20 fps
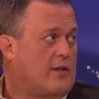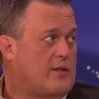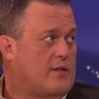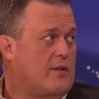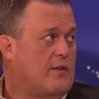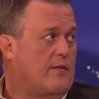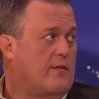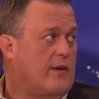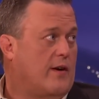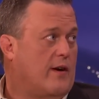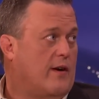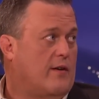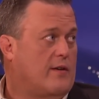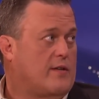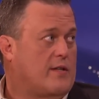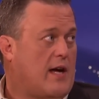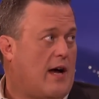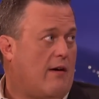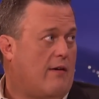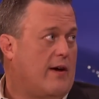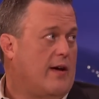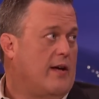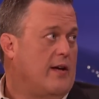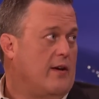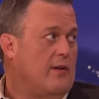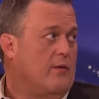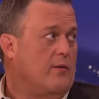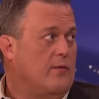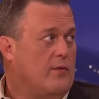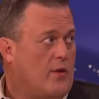souvenirs i'll hit
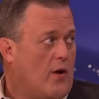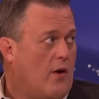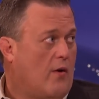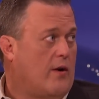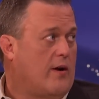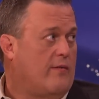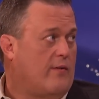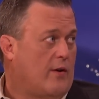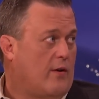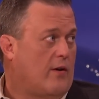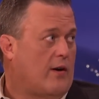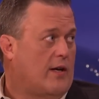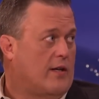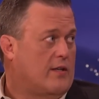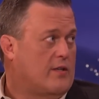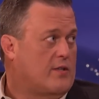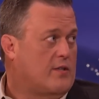you don't even look at the